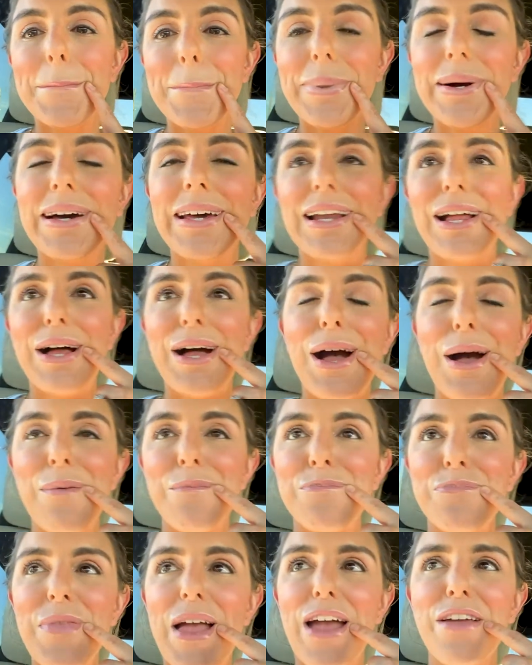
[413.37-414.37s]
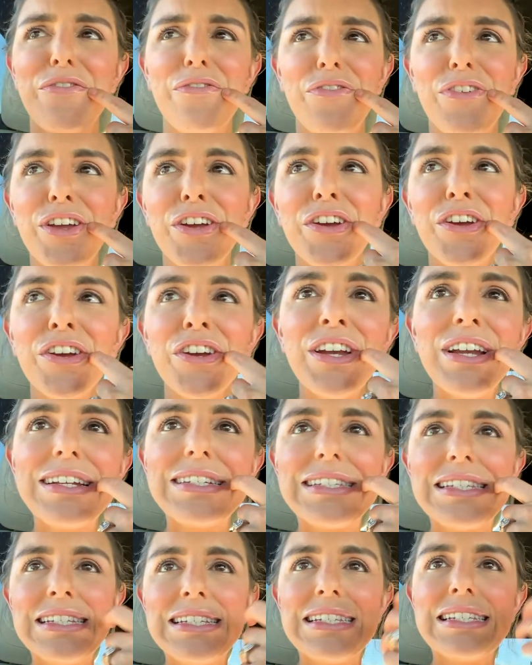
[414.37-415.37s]
but I
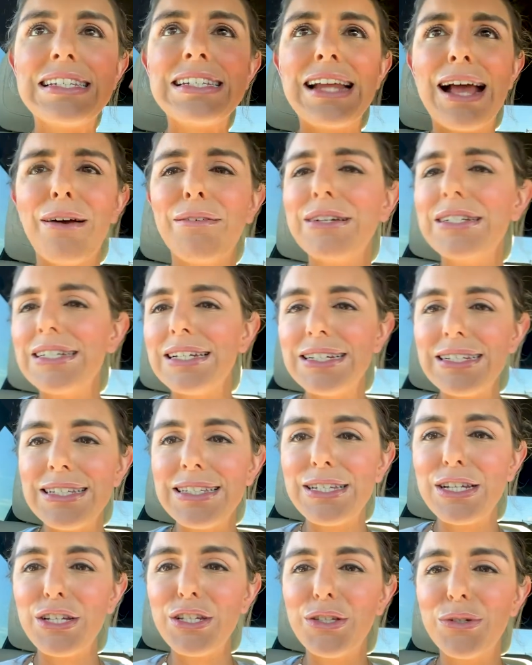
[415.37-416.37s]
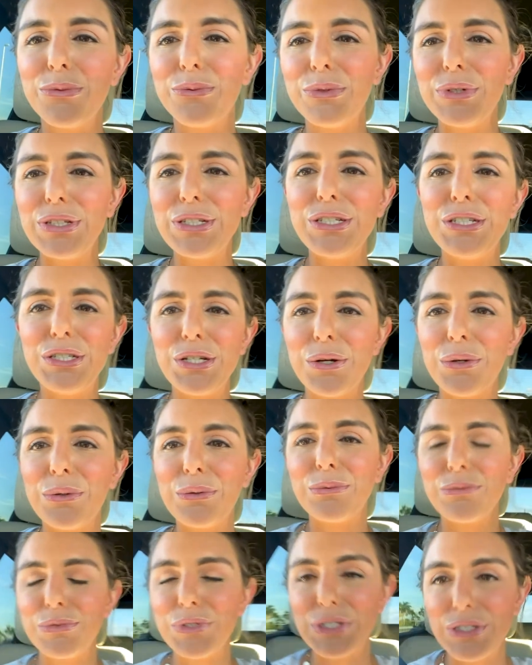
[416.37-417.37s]
figured, since nowadays you really
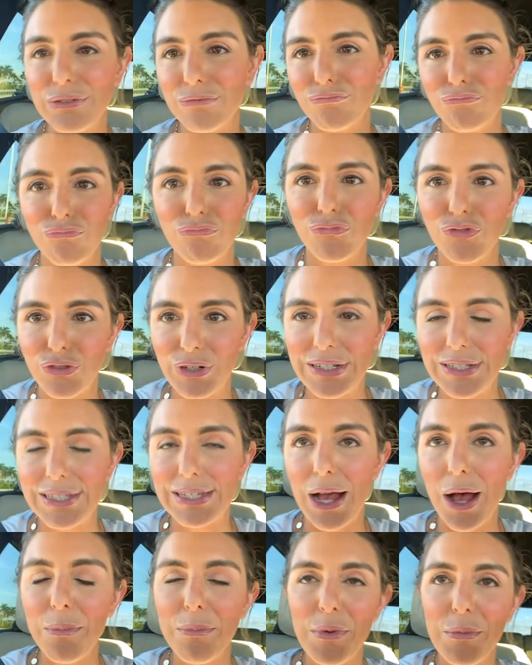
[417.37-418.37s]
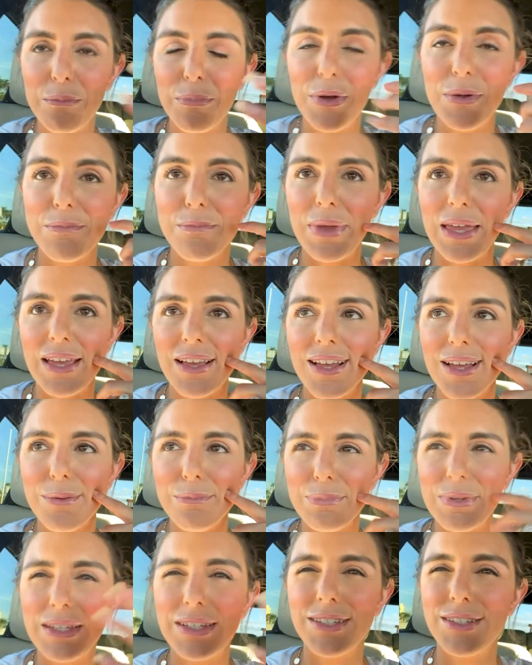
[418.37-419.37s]
don't dress up and put
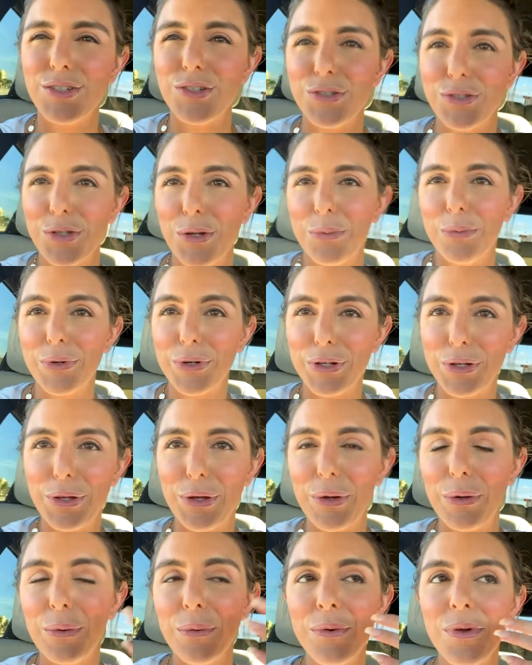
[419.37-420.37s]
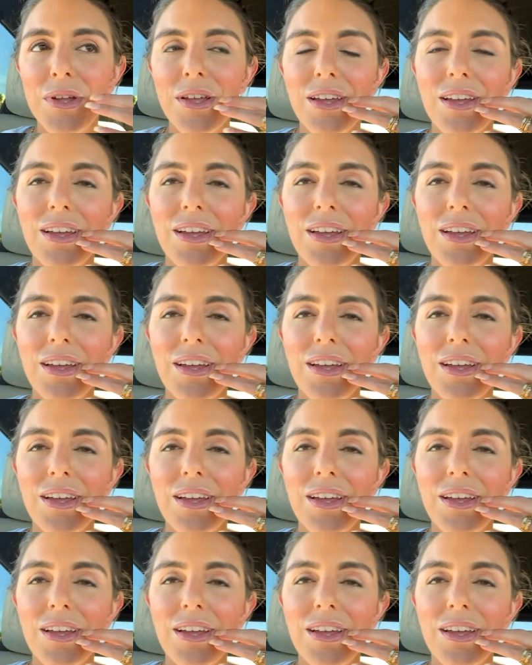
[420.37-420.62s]
makeup because there's nowhere to go,